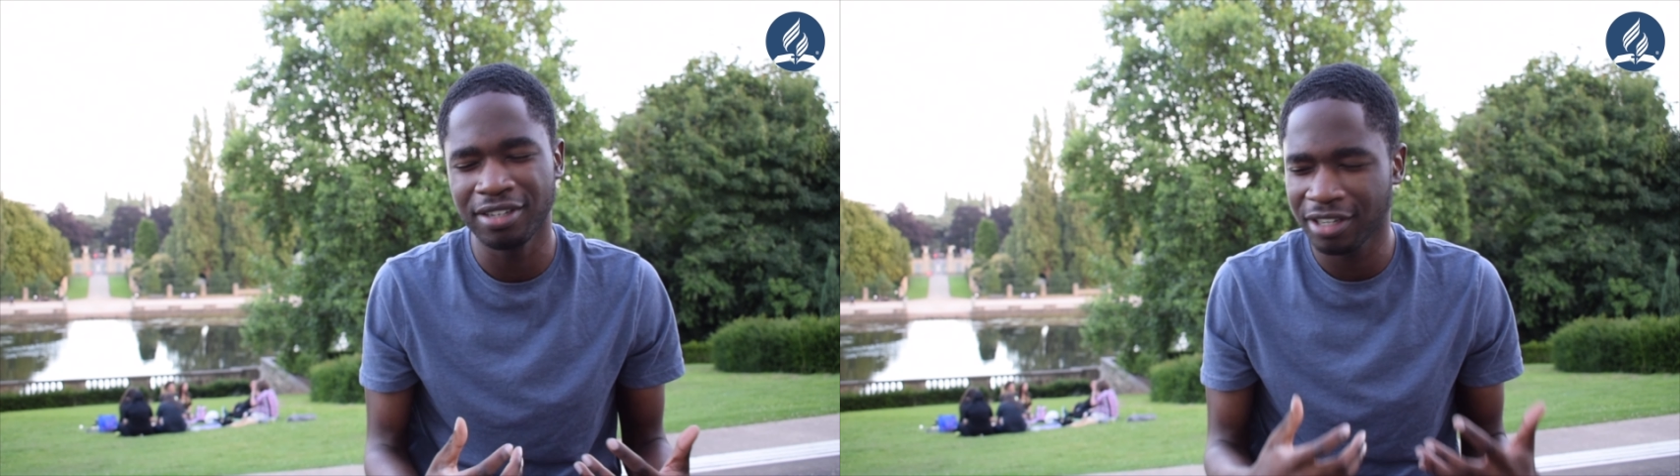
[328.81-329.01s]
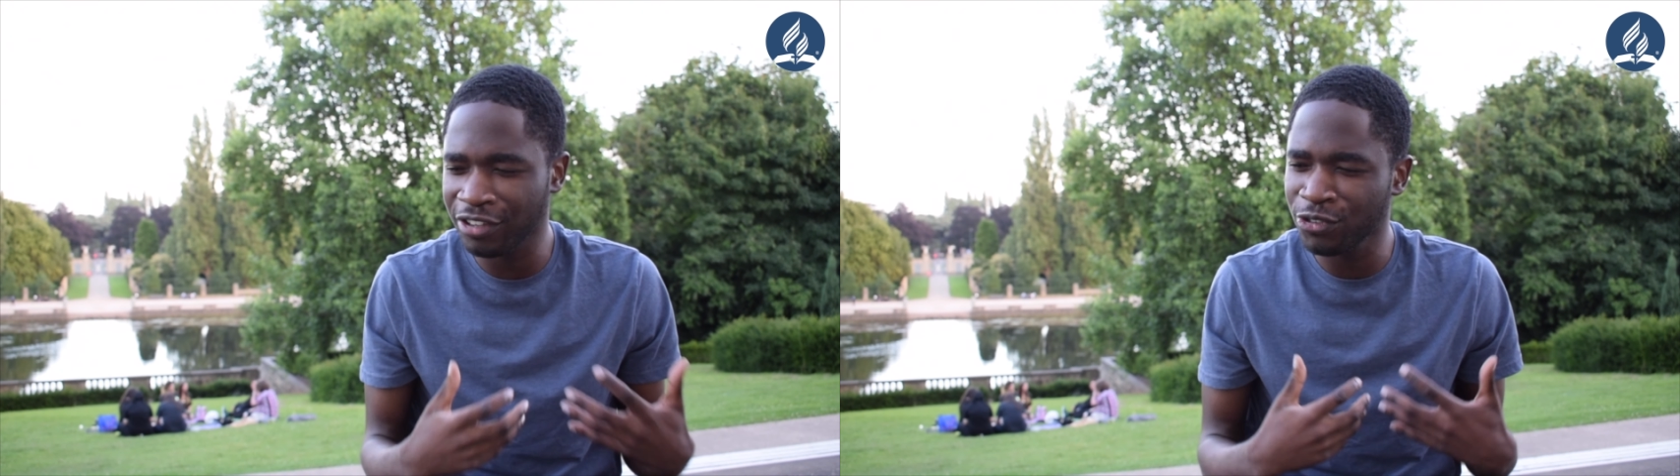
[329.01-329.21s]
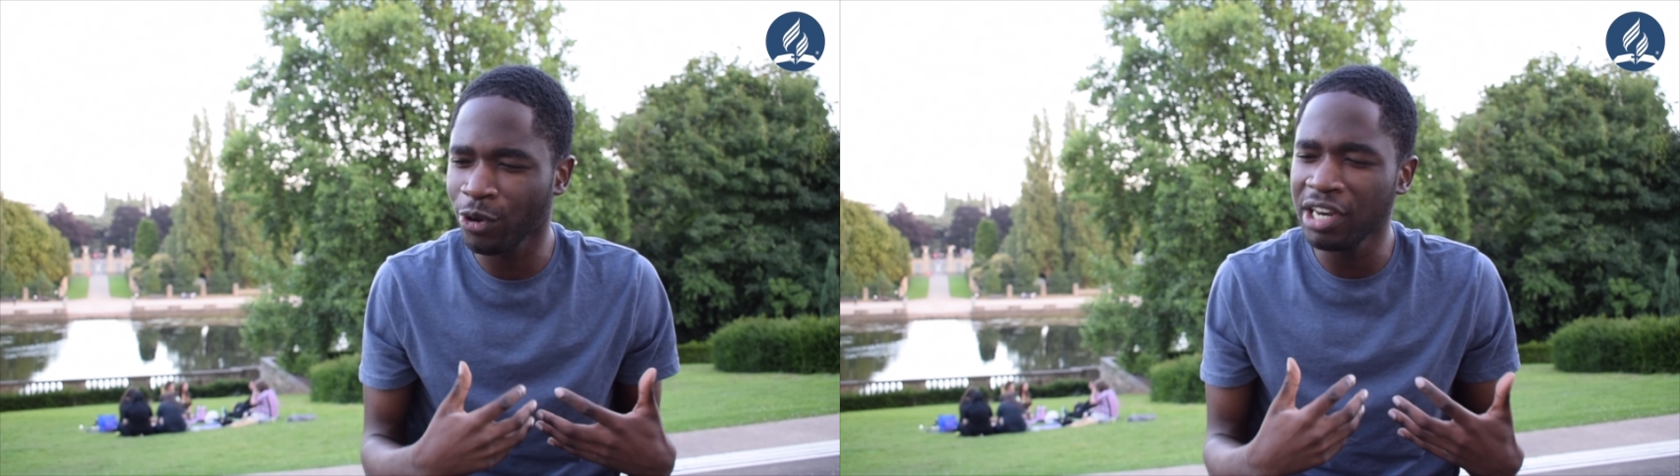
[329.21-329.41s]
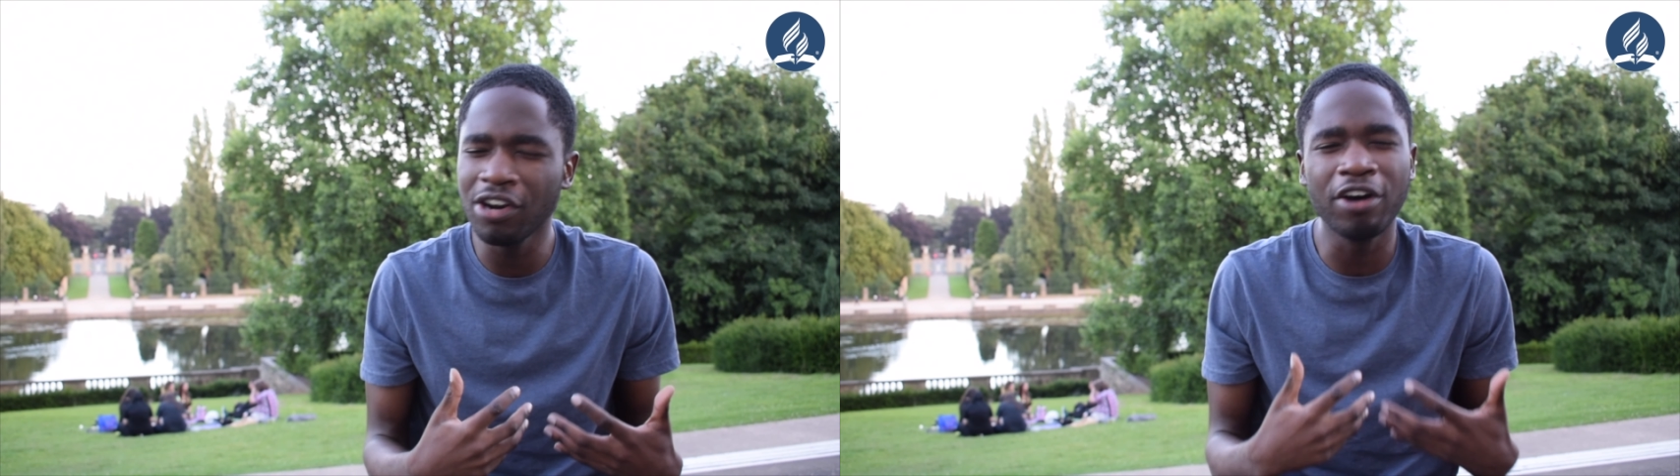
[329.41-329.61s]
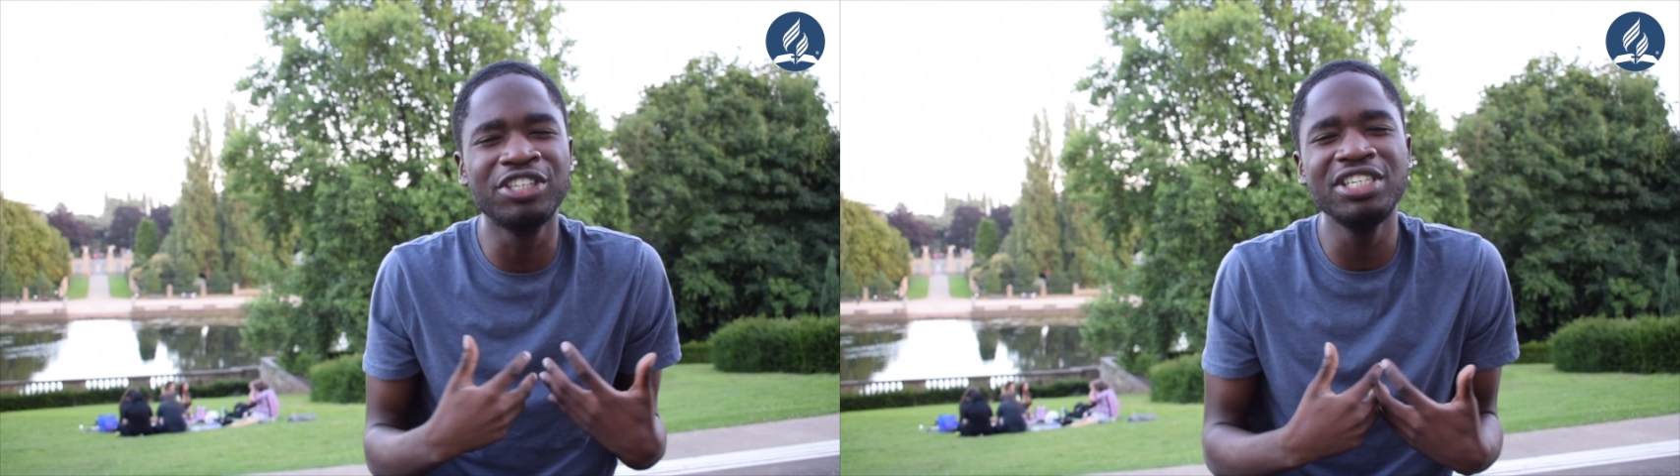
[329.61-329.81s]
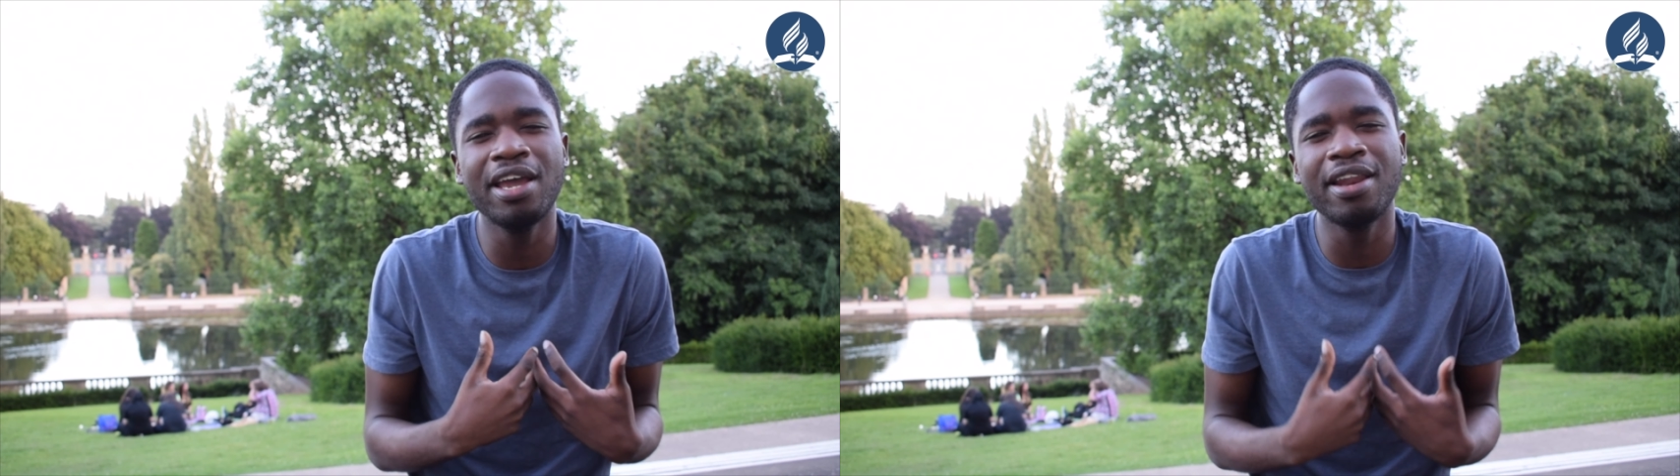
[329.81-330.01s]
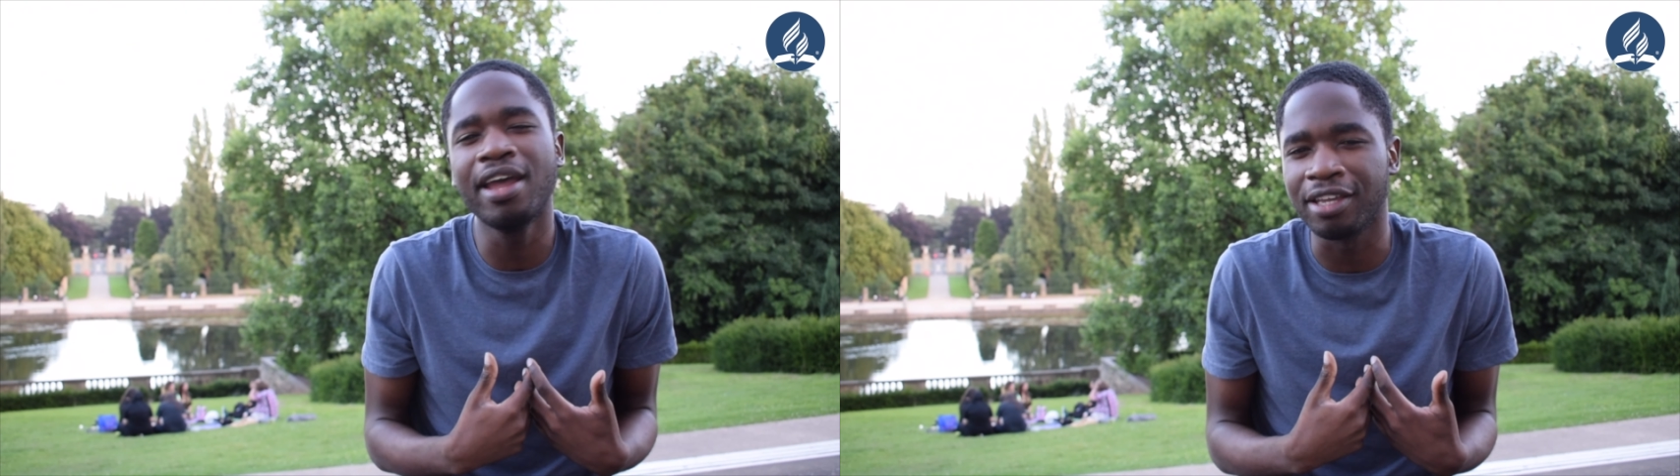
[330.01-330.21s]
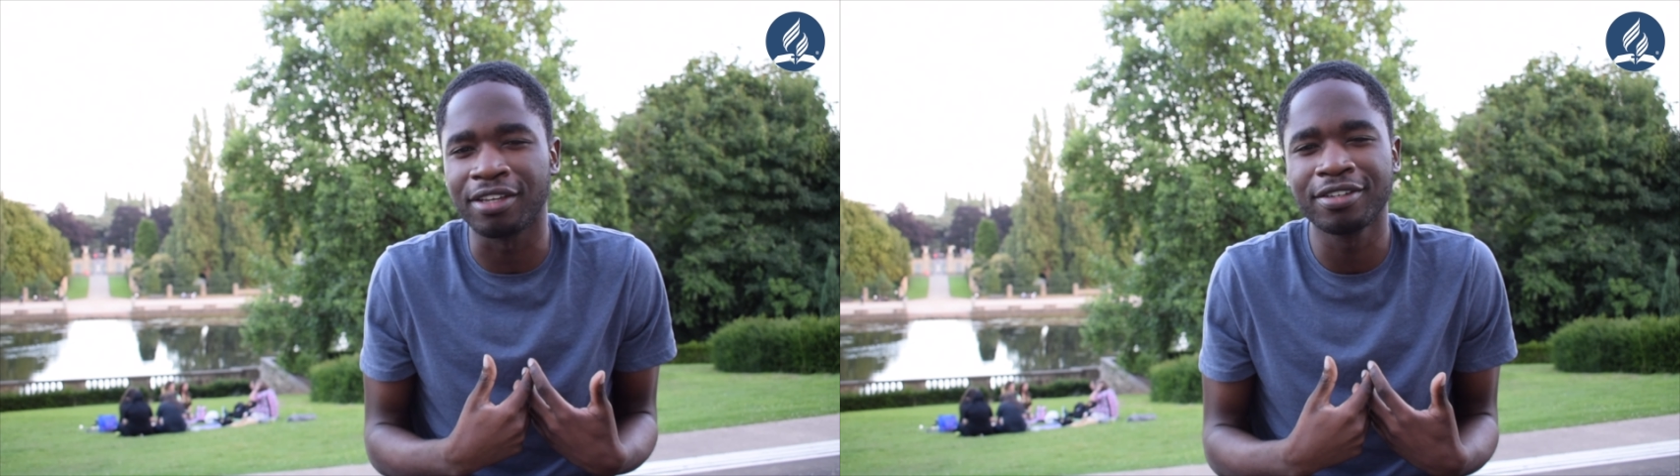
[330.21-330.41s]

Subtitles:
It's not in our DNA